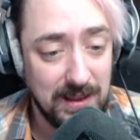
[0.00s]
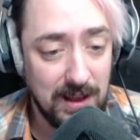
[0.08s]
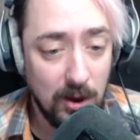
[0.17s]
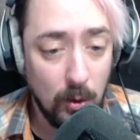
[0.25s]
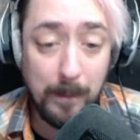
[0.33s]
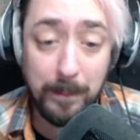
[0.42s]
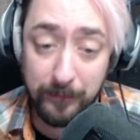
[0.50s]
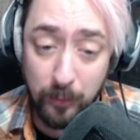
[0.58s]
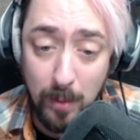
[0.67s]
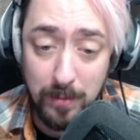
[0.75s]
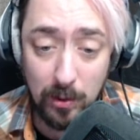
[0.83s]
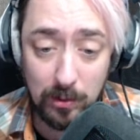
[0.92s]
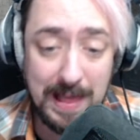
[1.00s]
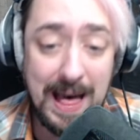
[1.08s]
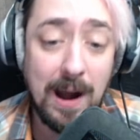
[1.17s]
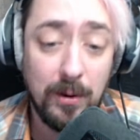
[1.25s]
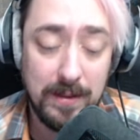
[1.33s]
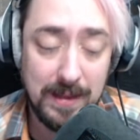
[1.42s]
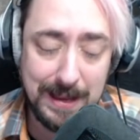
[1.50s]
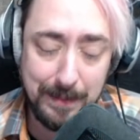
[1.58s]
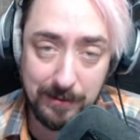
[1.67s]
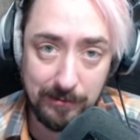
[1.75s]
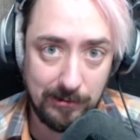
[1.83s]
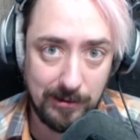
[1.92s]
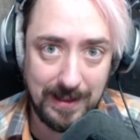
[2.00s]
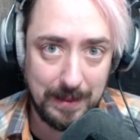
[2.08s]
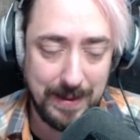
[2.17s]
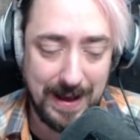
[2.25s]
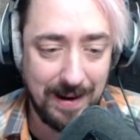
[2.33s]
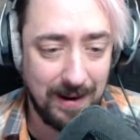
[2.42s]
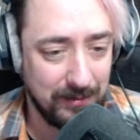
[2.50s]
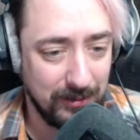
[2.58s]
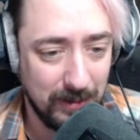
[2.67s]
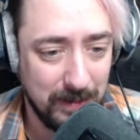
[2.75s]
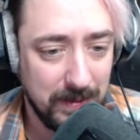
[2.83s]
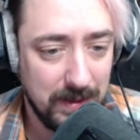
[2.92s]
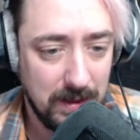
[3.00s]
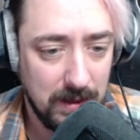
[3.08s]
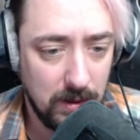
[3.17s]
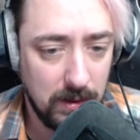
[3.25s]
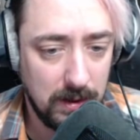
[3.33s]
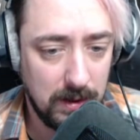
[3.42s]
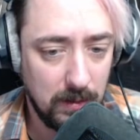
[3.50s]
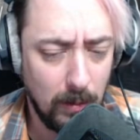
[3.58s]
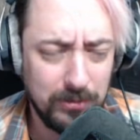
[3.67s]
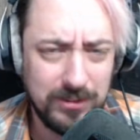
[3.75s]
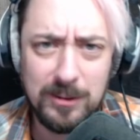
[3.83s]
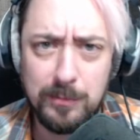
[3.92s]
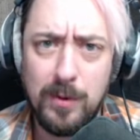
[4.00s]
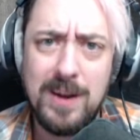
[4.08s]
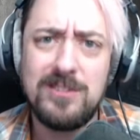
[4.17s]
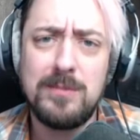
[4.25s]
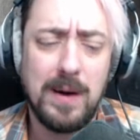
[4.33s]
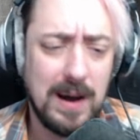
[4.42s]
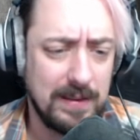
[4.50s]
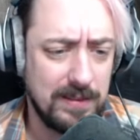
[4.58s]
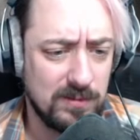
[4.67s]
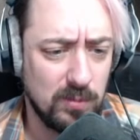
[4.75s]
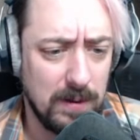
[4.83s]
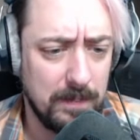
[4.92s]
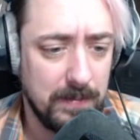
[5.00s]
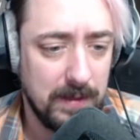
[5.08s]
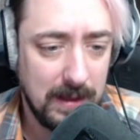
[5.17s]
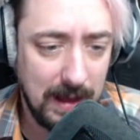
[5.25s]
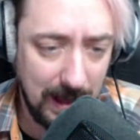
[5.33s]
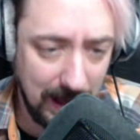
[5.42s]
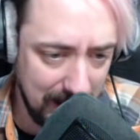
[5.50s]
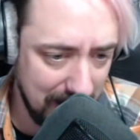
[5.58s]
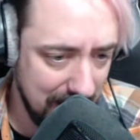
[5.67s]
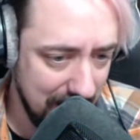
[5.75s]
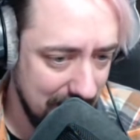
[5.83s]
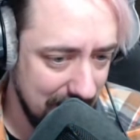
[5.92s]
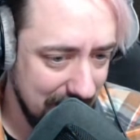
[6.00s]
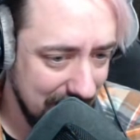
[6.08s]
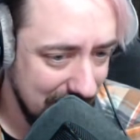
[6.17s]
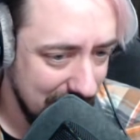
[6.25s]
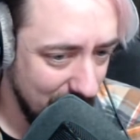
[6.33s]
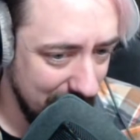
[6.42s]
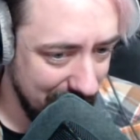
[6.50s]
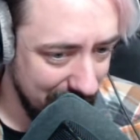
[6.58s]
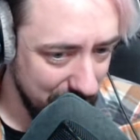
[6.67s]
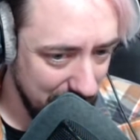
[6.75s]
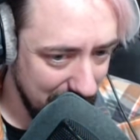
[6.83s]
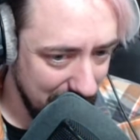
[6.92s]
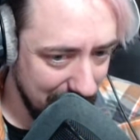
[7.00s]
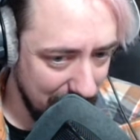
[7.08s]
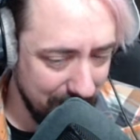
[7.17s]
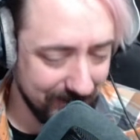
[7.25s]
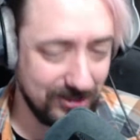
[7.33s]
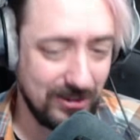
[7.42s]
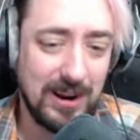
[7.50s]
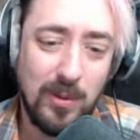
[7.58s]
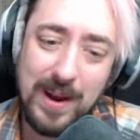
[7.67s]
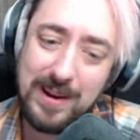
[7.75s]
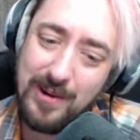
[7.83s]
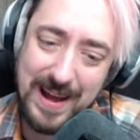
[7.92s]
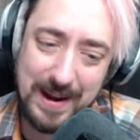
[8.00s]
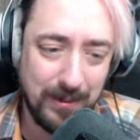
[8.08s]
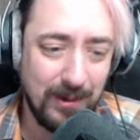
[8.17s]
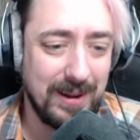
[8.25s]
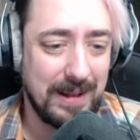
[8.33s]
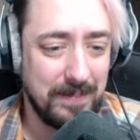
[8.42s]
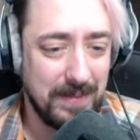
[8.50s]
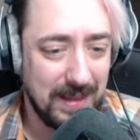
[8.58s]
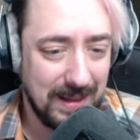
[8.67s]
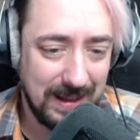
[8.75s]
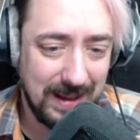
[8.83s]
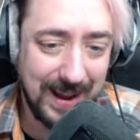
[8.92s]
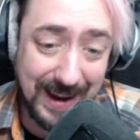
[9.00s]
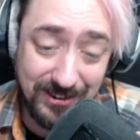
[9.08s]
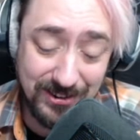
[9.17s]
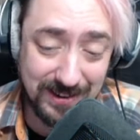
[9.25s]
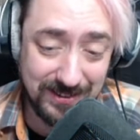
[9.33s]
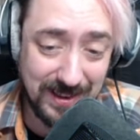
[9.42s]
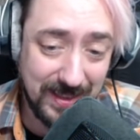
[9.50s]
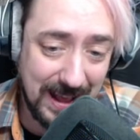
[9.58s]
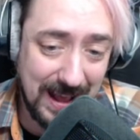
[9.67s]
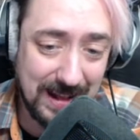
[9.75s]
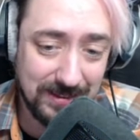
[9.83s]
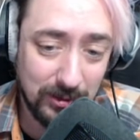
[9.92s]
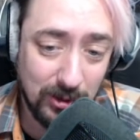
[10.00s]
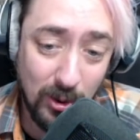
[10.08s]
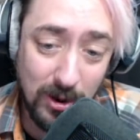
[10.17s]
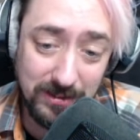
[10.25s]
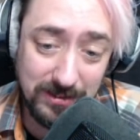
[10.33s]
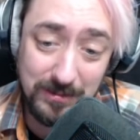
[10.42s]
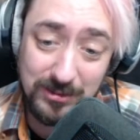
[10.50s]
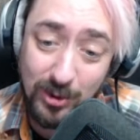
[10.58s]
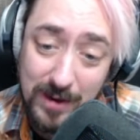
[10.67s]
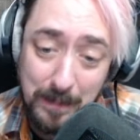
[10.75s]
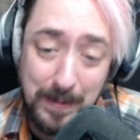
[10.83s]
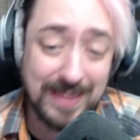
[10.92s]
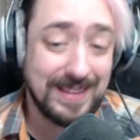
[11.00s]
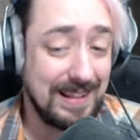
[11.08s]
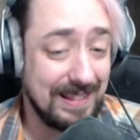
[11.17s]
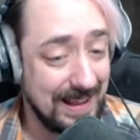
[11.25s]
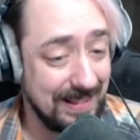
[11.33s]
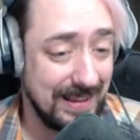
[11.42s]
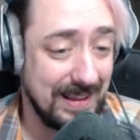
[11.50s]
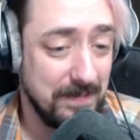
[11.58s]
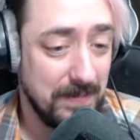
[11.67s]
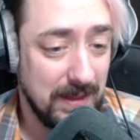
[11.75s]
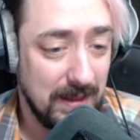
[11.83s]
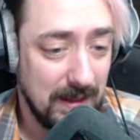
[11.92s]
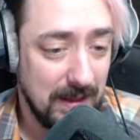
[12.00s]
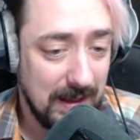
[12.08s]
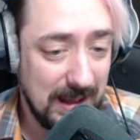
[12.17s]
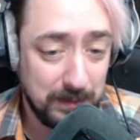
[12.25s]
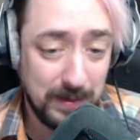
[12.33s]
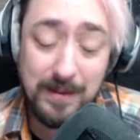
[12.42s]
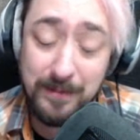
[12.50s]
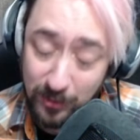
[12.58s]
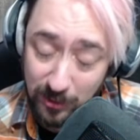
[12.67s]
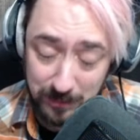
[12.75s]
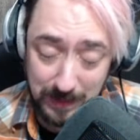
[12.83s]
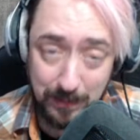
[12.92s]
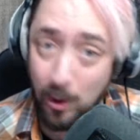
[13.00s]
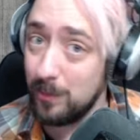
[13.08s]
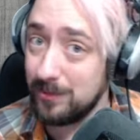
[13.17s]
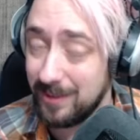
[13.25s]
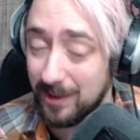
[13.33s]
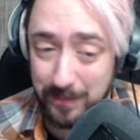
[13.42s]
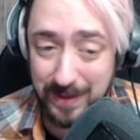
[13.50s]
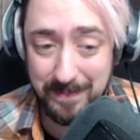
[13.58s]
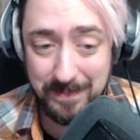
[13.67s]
When performed out loud, it can be really powerful. Well, what was the inspiration behind this one? Well, I'm not sure I quite know how to put it. I guess you could say that I had some sort of epiphany lately. It's been influenced my poems a little bit.